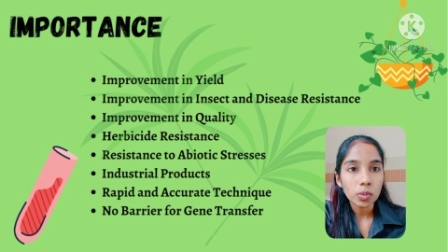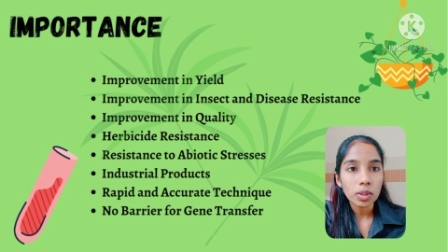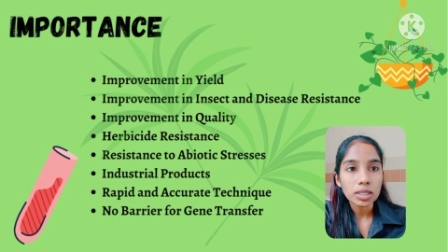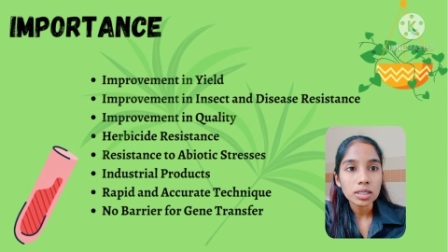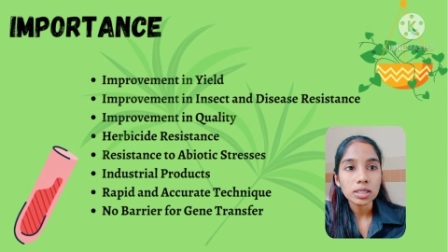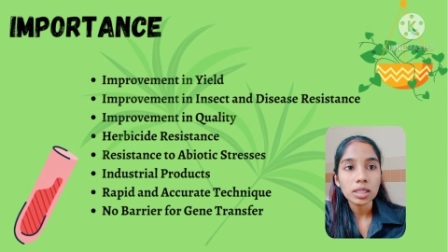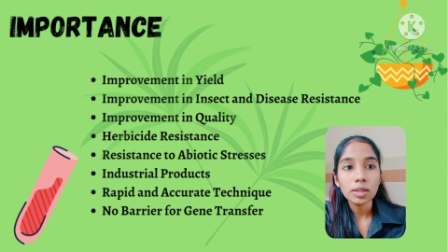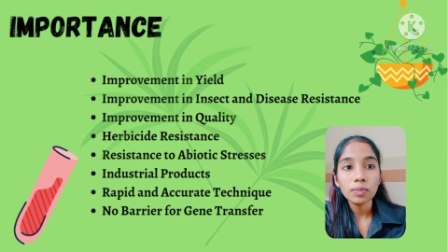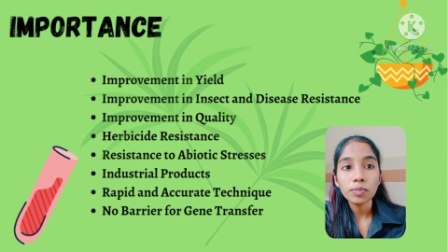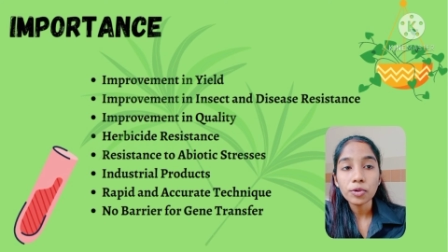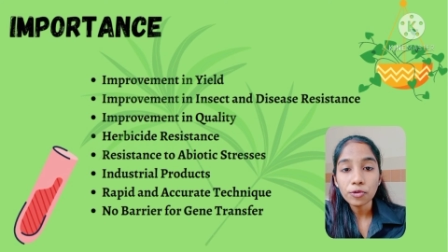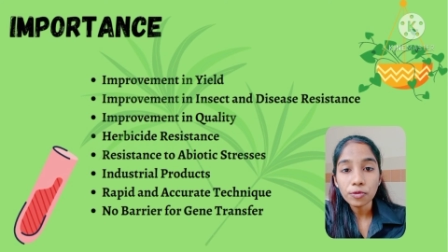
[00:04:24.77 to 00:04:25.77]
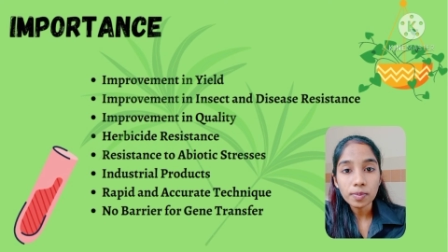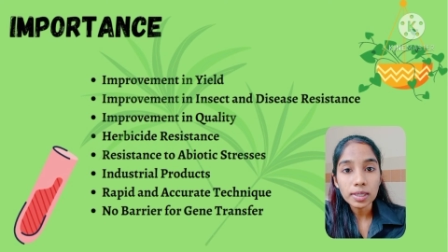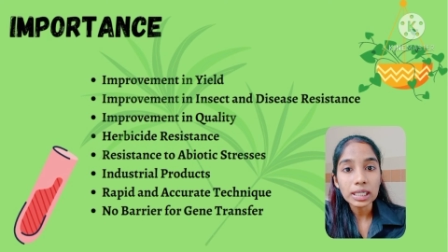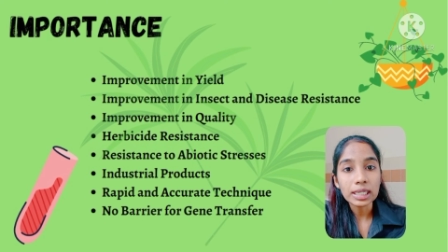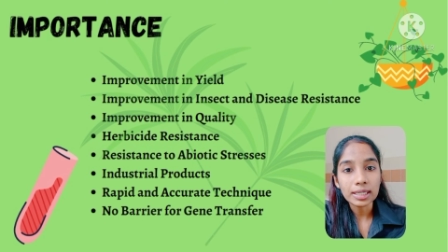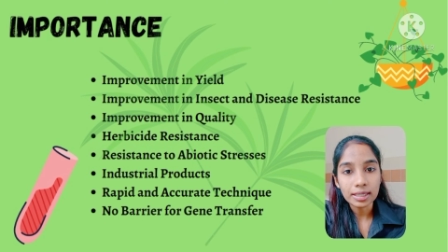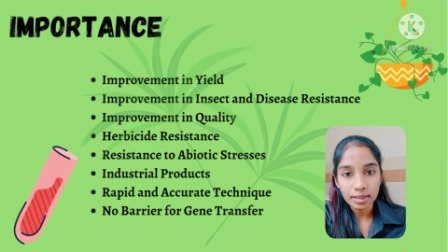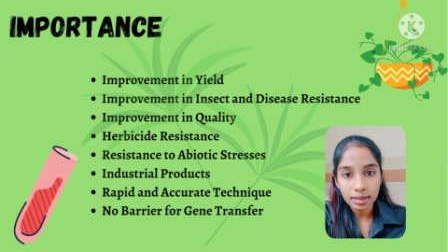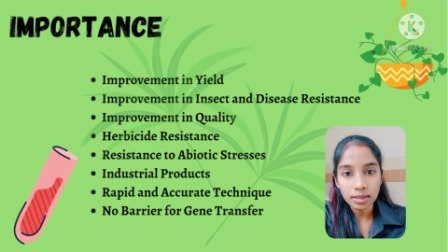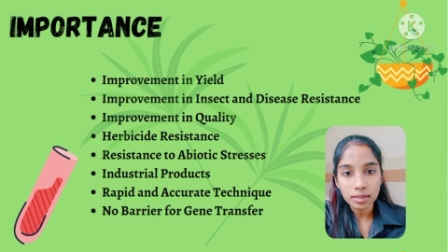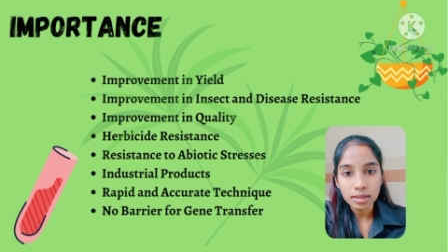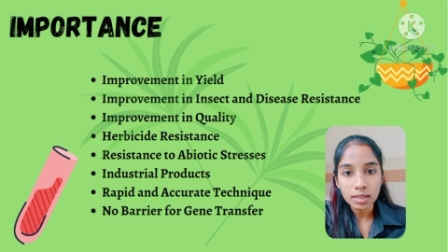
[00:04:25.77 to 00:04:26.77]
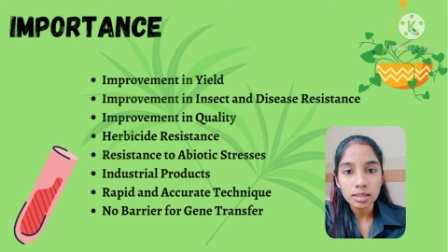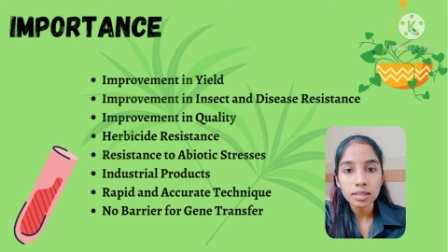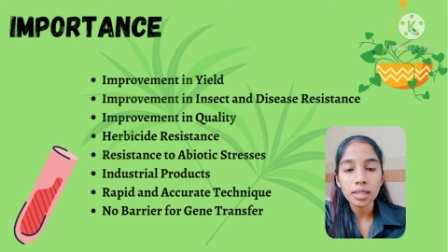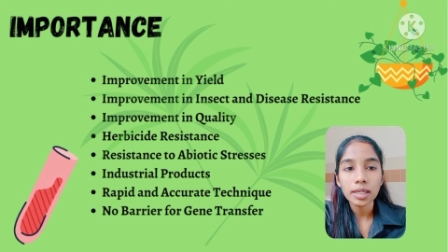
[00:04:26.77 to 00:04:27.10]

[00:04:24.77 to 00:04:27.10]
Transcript: was improvement in yield,